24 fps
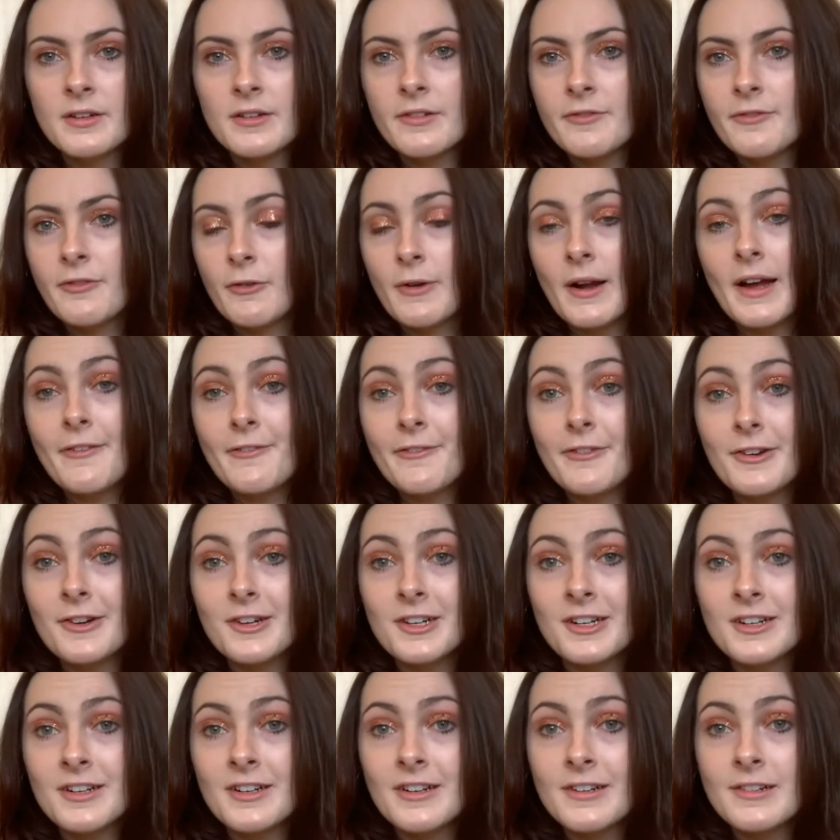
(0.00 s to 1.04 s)

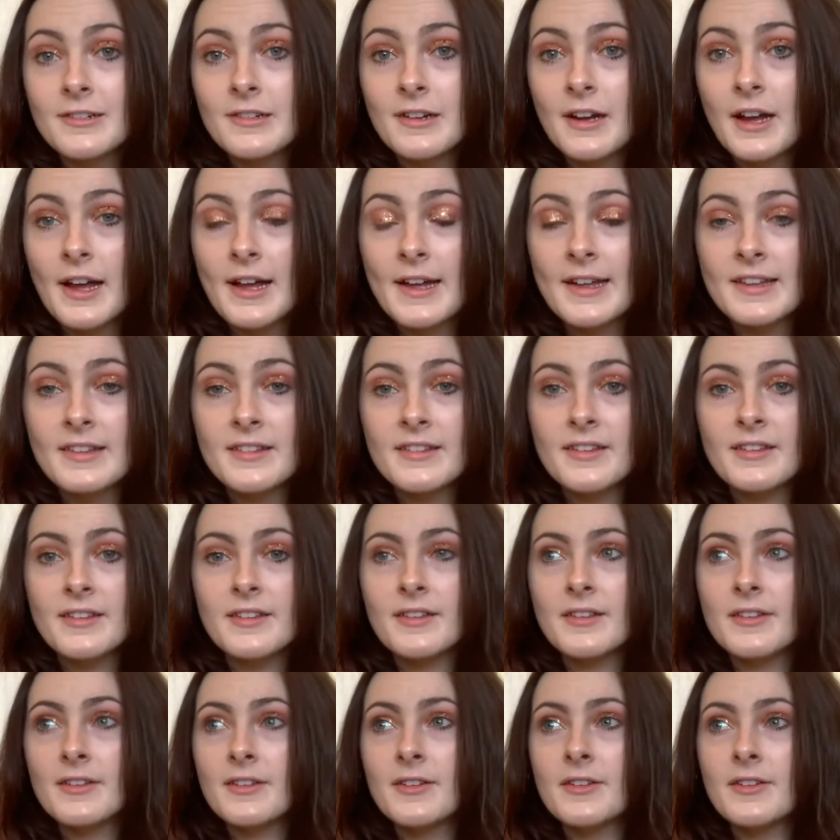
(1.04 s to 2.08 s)
forever, and
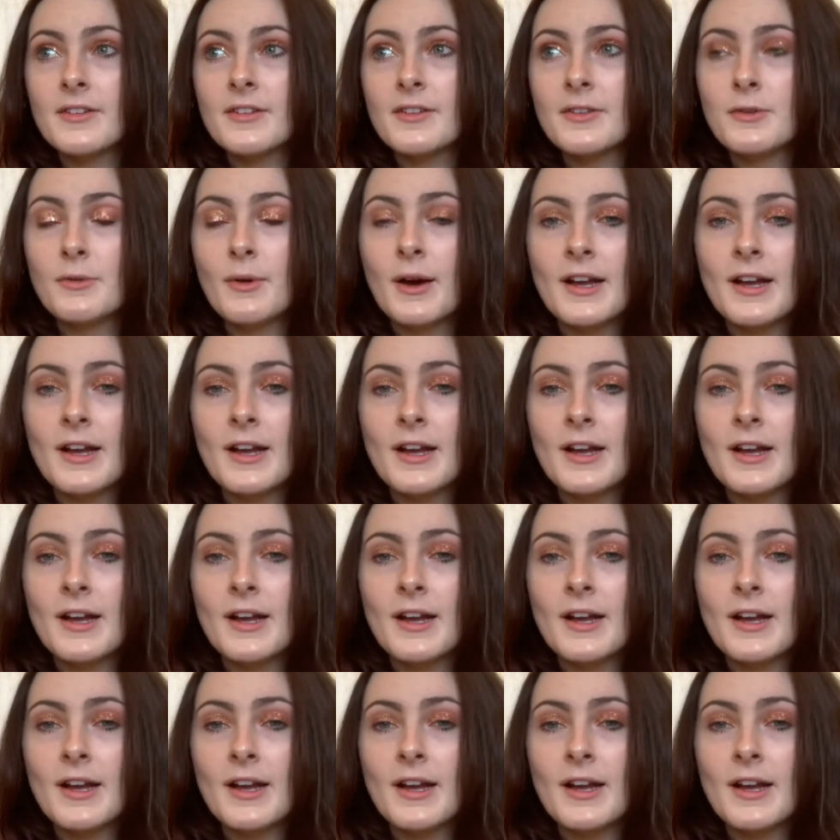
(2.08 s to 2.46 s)
you